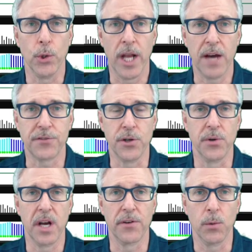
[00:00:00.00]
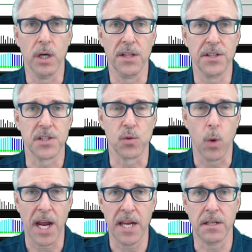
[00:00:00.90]
Good afternoon, everyone. This
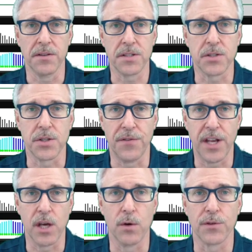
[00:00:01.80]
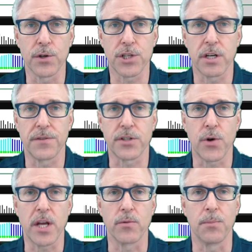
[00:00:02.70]
is Wayne, and this is the video version of the
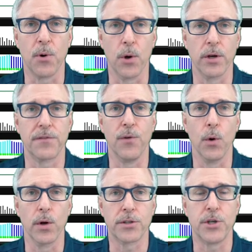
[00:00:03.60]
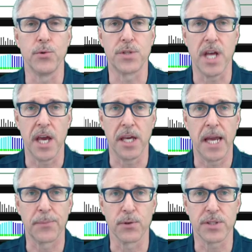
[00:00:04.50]
trade report for
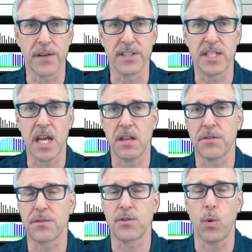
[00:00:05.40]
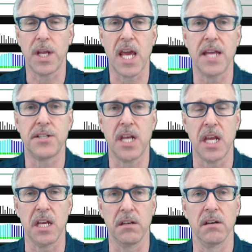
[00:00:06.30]
Tuesday, April 17th,
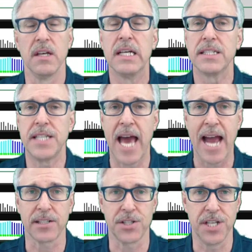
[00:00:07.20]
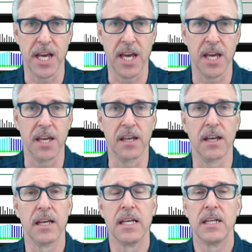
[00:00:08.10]
2018, tax
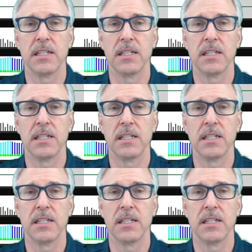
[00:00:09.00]
day.